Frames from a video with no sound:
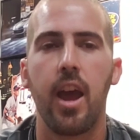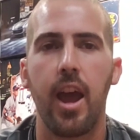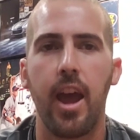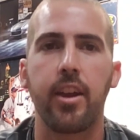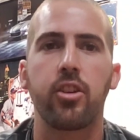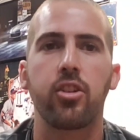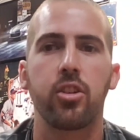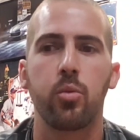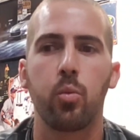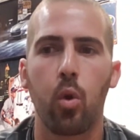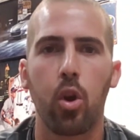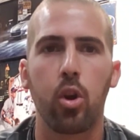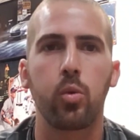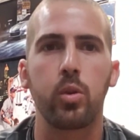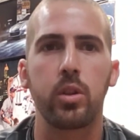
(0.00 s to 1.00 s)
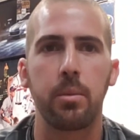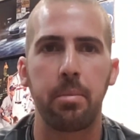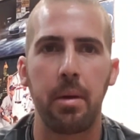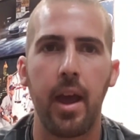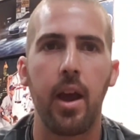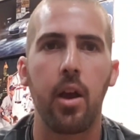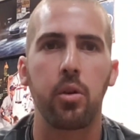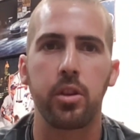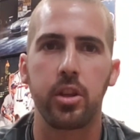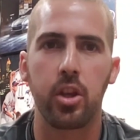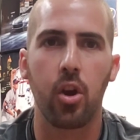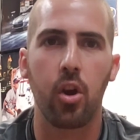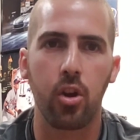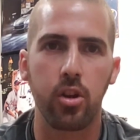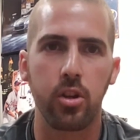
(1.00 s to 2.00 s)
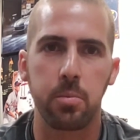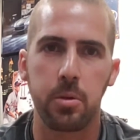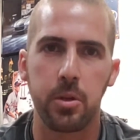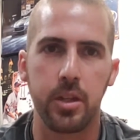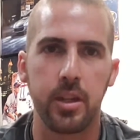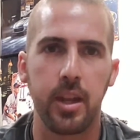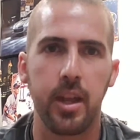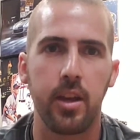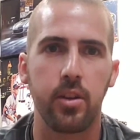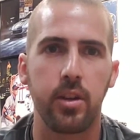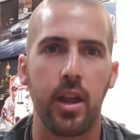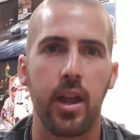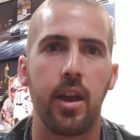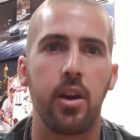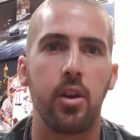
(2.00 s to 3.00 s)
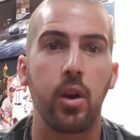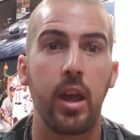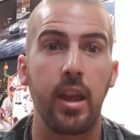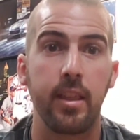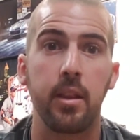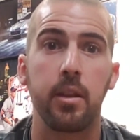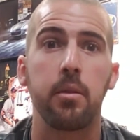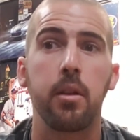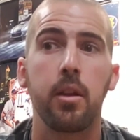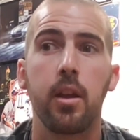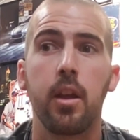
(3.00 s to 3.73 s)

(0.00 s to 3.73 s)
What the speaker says: actually work with the power the car is putting down now. And the